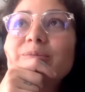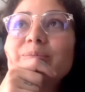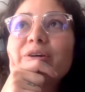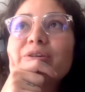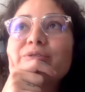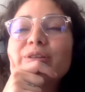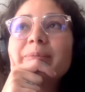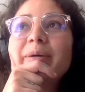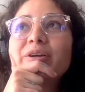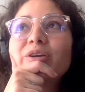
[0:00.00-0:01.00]
powerful
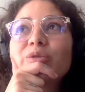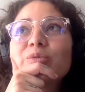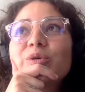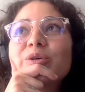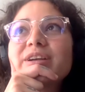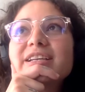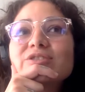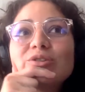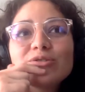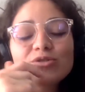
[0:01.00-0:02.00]
about your work
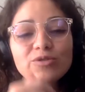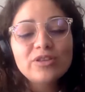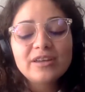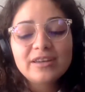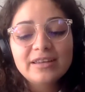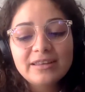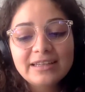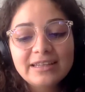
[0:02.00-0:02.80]
is also the